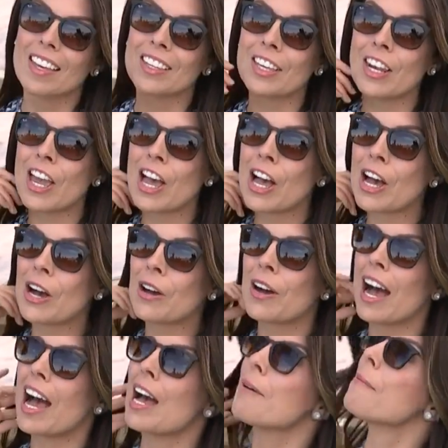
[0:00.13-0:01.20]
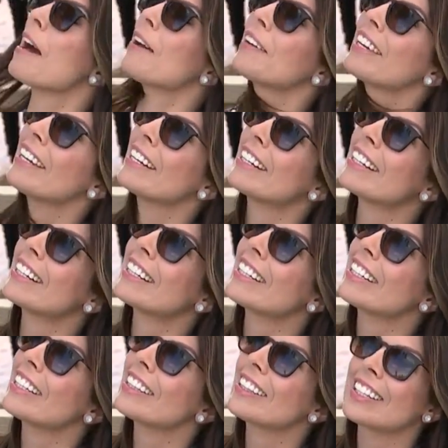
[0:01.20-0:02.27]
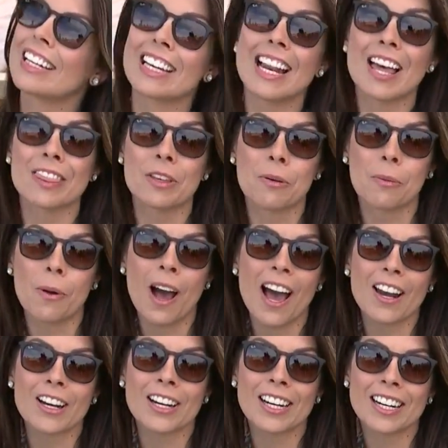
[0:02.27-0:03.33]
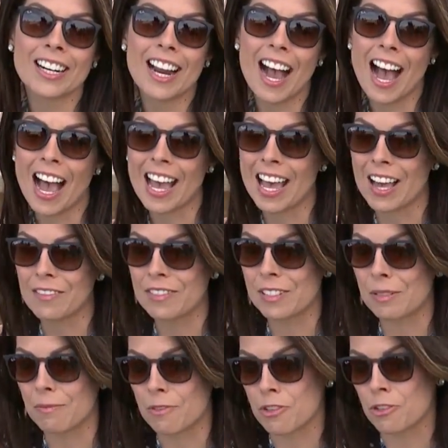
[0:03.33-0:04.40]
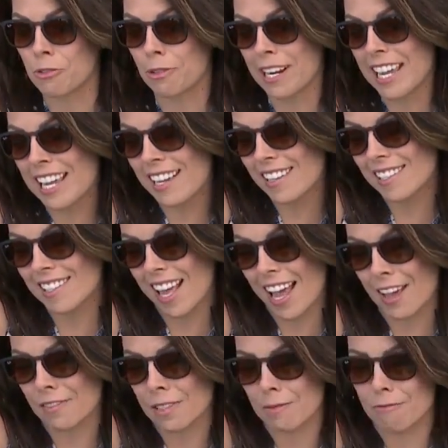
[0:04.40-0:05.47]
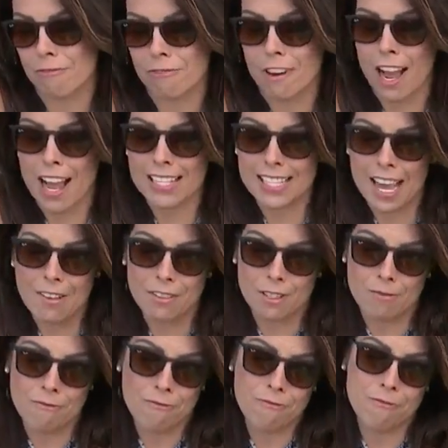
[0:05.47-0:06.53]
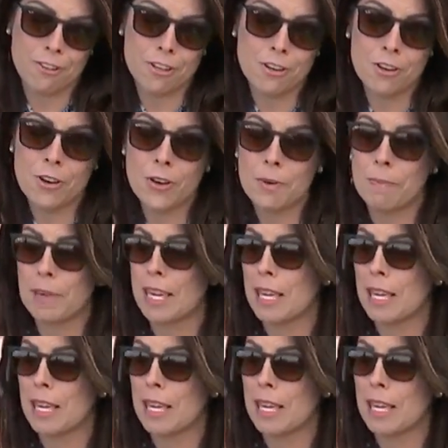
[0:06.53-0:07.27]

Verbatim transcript: You know, I'm out here looking at the water I have some drinks, I have some fries, I have some food.